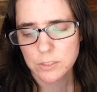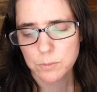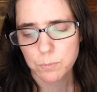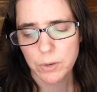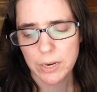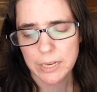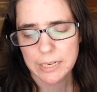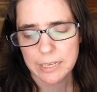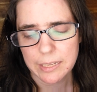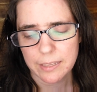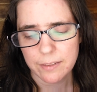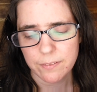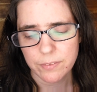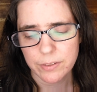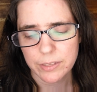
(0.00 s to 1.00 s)
Spread
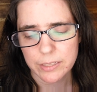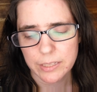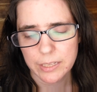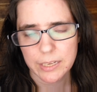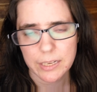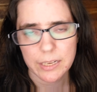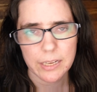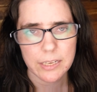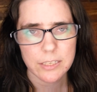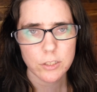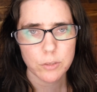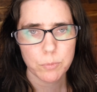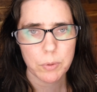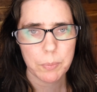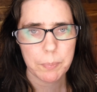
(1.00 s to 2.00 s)
evenly
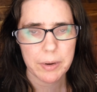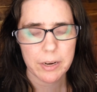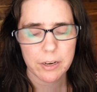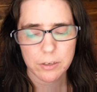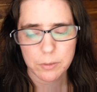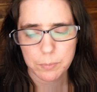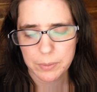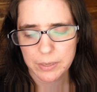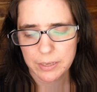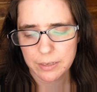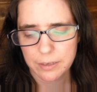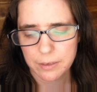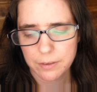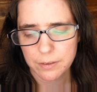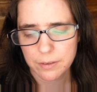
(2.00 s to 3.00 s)
into prepared
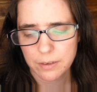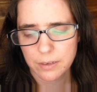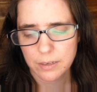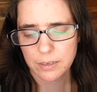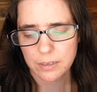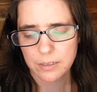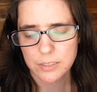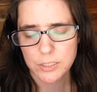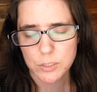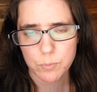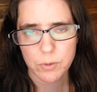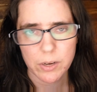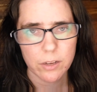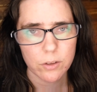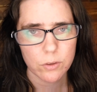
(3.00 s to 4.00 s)
pan.
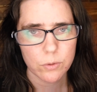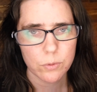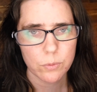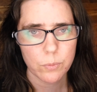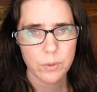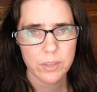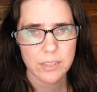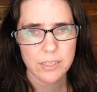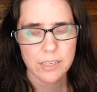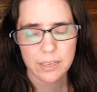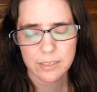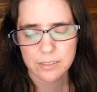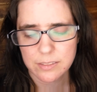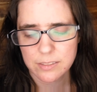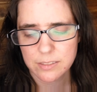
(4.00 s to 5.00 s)
Sprinkle with
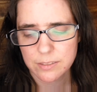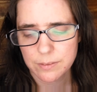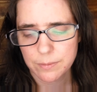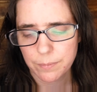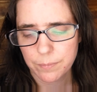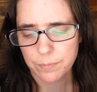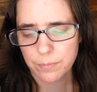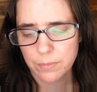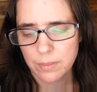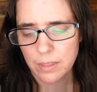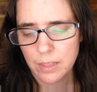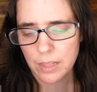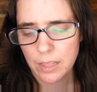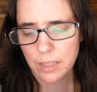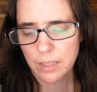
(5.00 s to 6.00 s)
nuts.
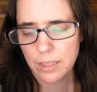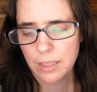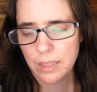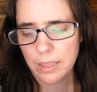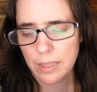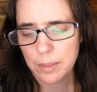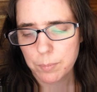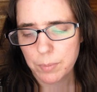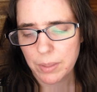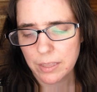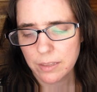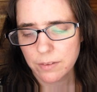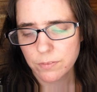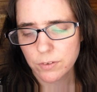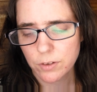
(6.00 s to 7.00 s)

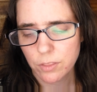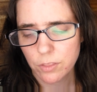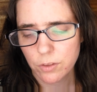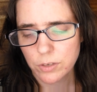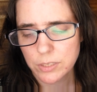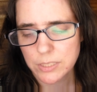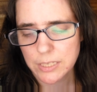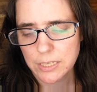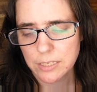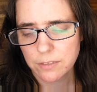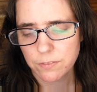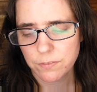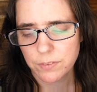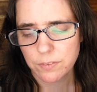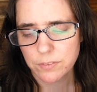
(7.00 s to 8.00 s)
Bake for 13
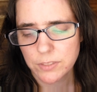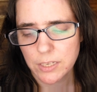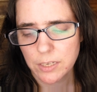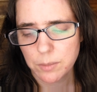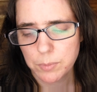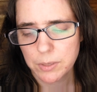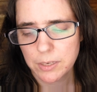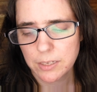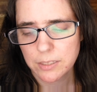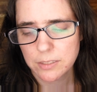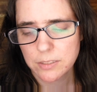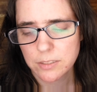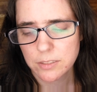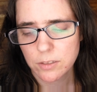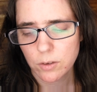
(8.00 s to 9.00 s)
to 15
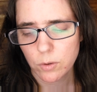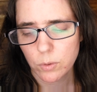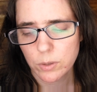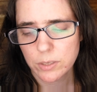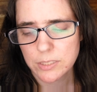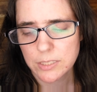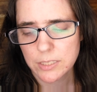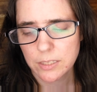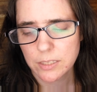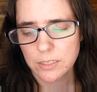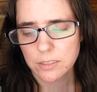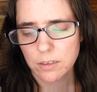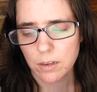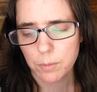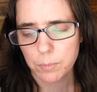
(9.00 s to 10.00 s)
minutes or until
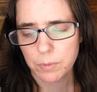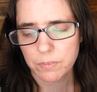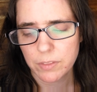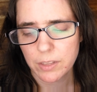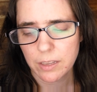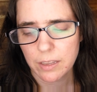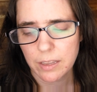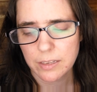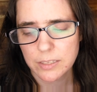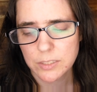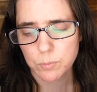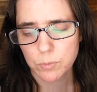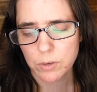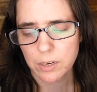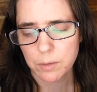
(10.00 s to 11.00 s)
the top of the cake
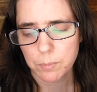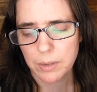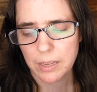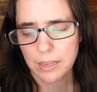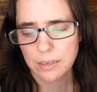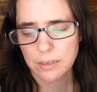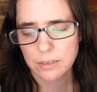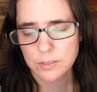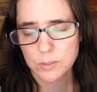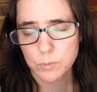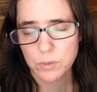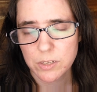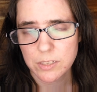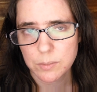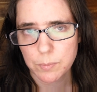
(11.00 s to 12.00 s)

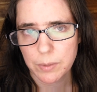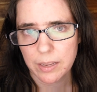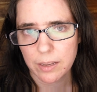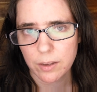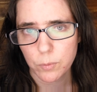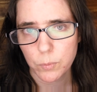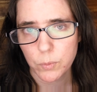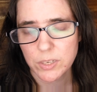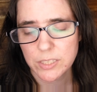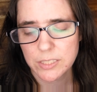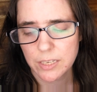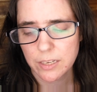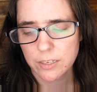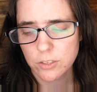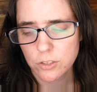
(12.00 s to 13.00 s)
springs back when
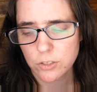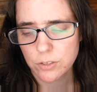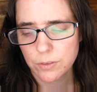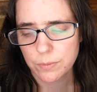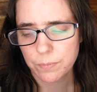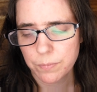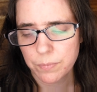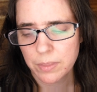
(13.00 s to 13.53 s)
touched.